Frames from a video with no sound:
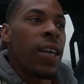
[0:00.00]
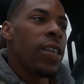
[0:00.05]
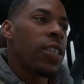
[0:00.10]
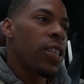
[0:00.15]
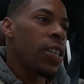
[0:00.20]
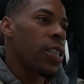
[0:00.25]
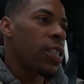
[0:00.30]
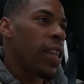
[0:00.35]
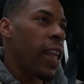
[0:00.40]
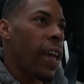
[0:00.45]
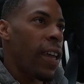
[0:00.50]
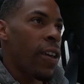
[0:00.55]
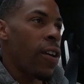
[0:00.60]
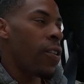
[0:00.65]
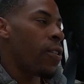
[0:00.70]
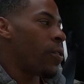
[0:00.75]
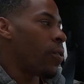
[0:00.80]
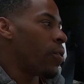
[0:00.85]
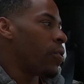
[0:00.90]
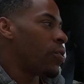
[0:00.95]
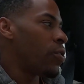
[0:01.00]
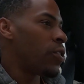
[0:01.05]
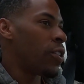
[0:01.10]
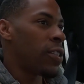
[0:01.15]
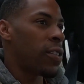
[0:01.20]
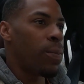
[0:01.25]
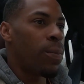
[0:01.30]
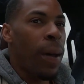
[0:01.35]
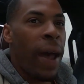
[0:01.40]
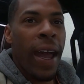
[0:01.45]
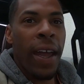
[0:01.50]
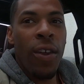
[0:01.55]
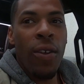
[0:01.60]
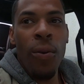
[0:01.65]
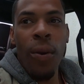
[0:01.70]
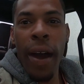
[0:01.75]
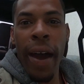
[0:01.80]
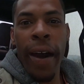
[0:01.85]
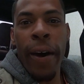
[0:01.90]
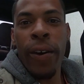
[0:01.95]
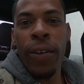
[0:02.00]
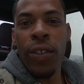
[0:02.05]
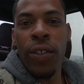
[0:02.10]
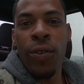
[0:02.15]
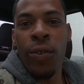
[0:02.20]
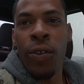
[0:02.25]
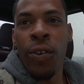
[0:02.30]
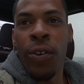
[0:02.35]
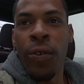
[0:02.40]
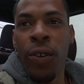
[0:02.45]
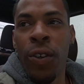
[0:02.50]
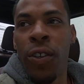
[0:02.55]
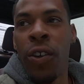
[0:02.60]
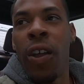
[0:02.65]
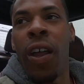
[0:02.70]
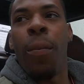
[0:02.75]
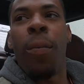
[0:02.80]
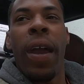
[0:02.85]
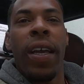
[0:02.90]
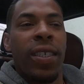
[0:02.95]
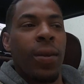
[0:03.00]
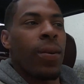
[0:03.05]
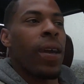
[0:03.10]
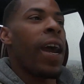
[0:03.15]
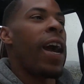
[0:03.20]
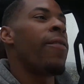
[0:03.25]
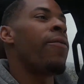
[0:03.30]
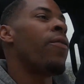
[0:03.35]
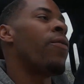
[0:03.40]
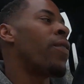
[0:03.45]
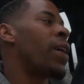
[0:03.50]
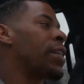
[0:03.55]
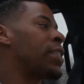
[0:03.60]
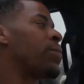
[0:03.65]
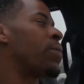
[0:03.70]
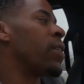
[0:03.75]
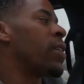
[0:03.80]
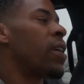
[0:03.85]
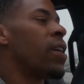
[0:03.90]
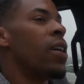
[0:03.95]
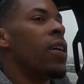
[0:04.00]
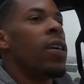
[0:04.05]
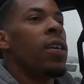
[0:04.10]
she was like, yo, just buy you a house, or, you know, like make some kind of investment.